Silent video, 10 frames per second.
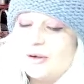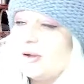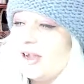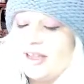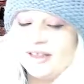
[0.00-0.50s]

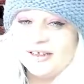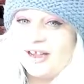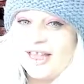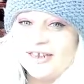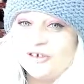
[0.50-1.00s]
where
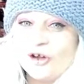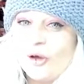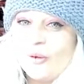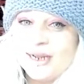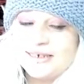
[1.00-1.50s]
I had
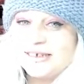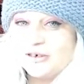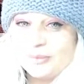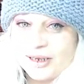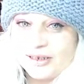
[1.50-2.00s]
no
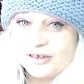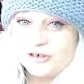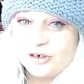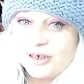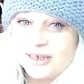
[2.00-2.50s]
idea about
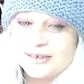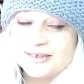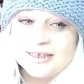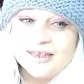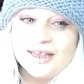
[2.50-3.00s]
electronics